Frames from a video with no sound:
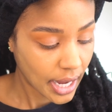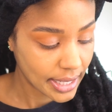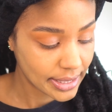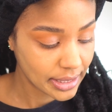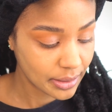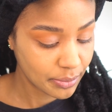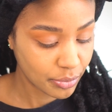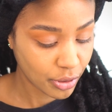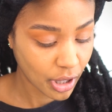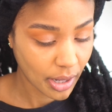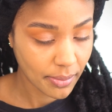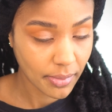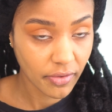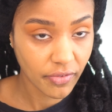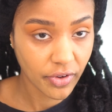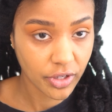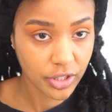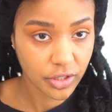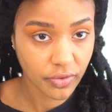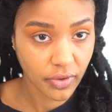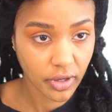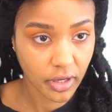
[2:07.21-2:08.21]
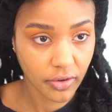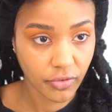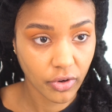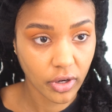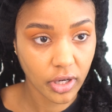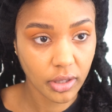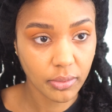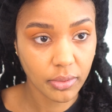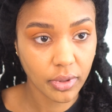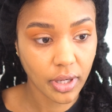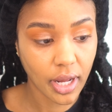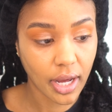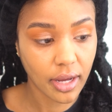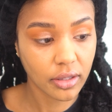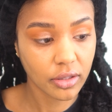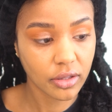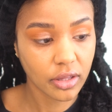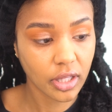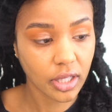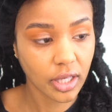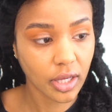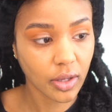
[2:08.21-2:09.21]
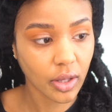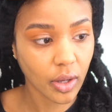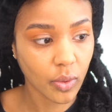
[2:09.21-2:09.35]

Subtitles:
I did prime my face already for anyone not thinking